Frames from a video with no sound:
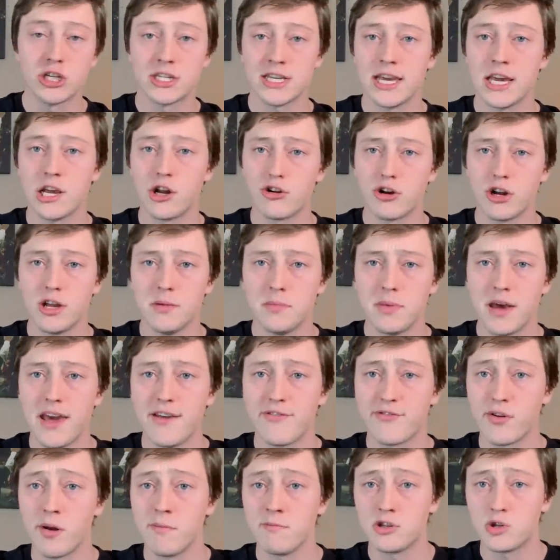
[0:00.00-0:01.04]
in Green Bay
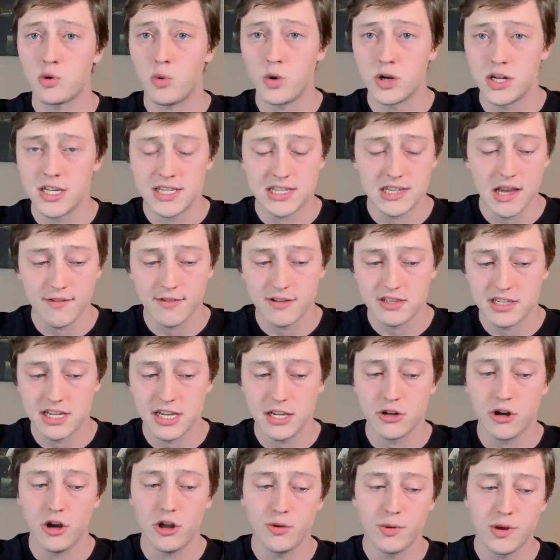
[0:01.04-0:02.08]
from 2017
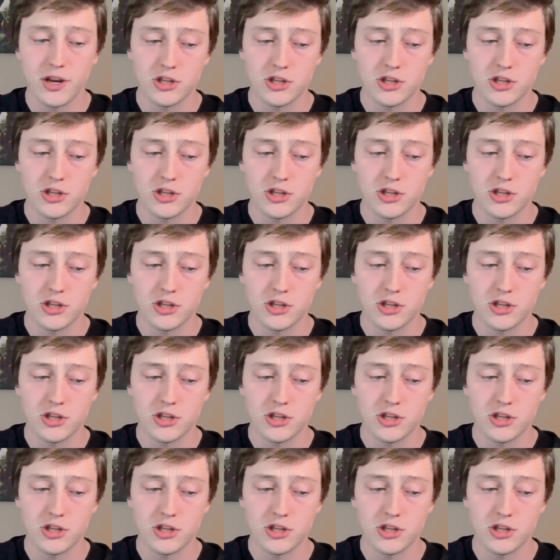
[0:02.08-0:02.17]
all the way to